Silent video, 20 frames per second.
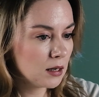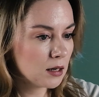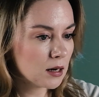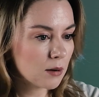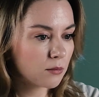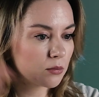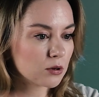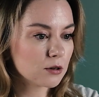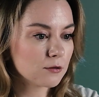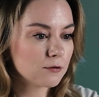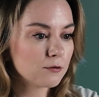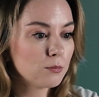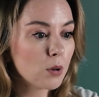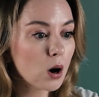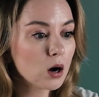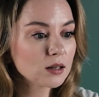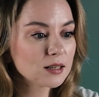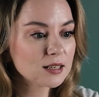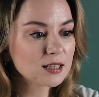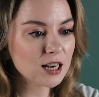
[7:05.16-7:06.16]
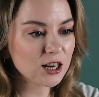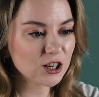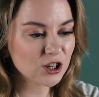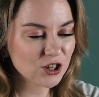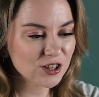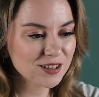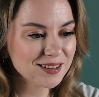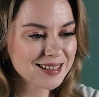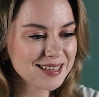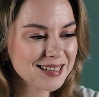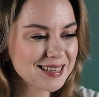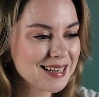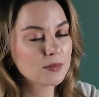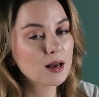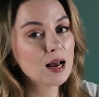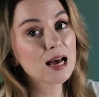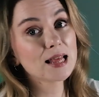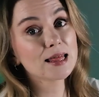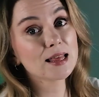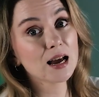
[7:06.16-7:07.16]
number of bot sessions,
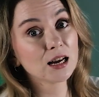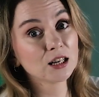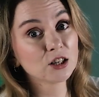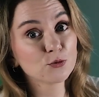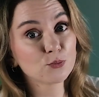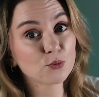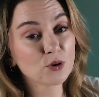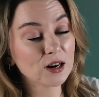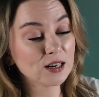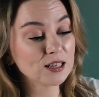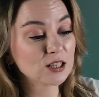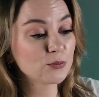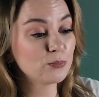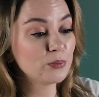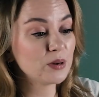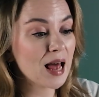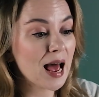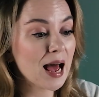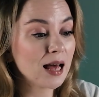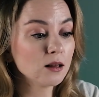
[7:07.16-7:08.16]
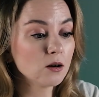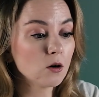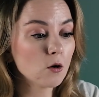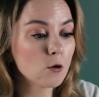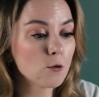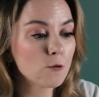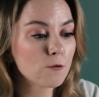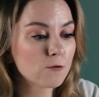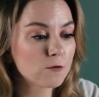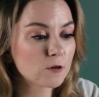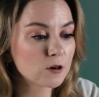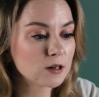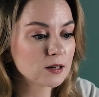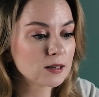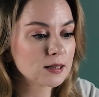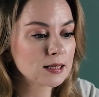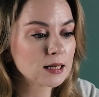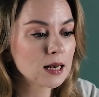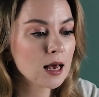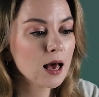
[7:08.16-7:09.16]
and the enterprise plan
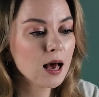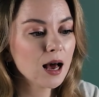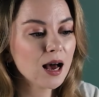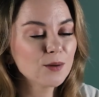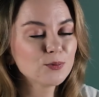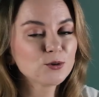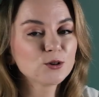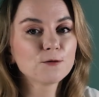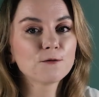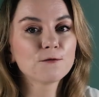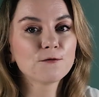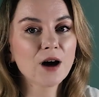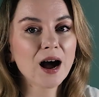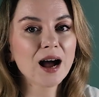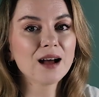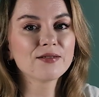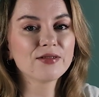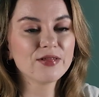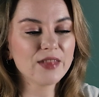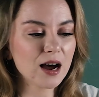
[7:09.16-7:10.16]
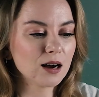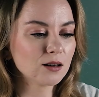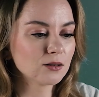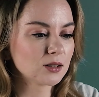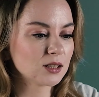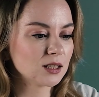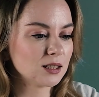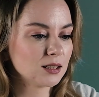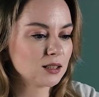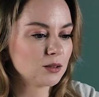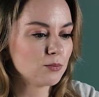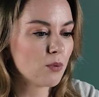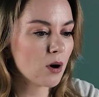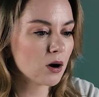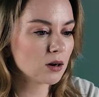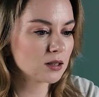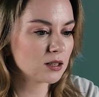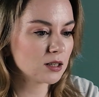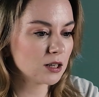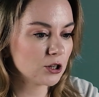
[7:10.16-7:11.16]
offers up to five thousand
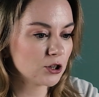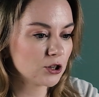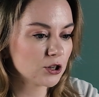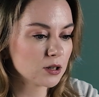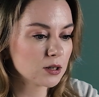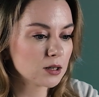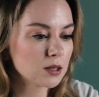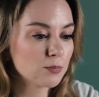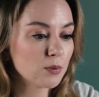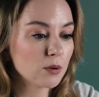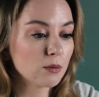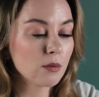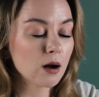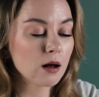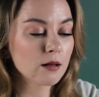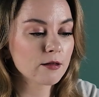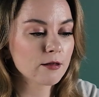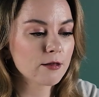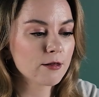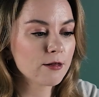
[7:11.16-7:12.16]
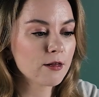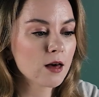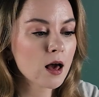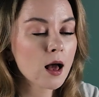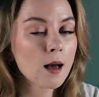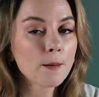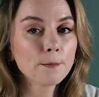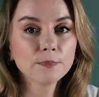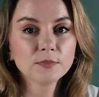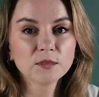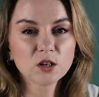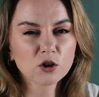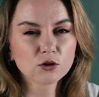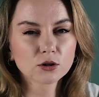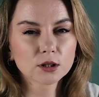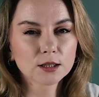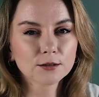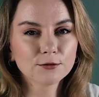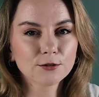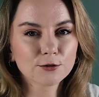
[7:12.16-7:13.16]
bot sessions per month,
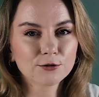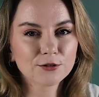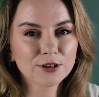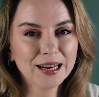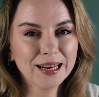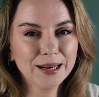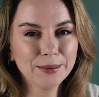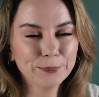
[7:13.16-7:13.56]
totally for free.